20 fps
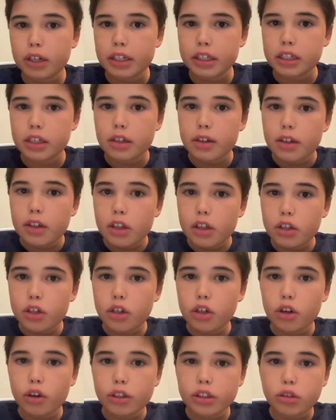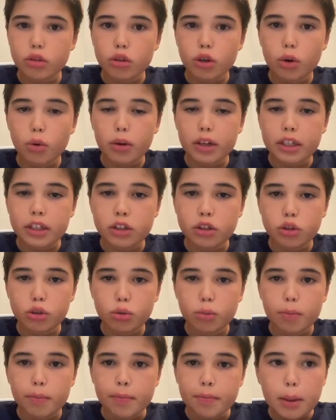is you're going to go
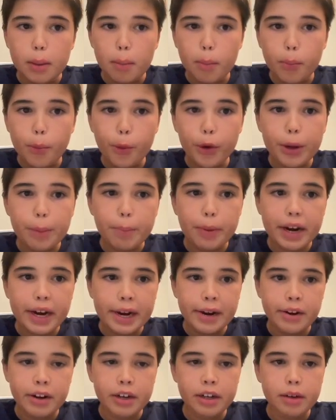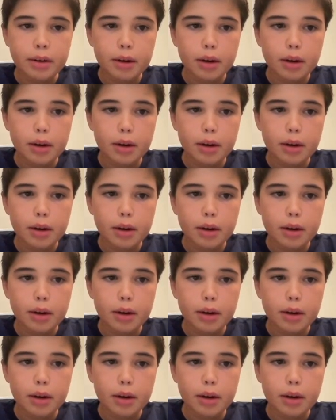into prepare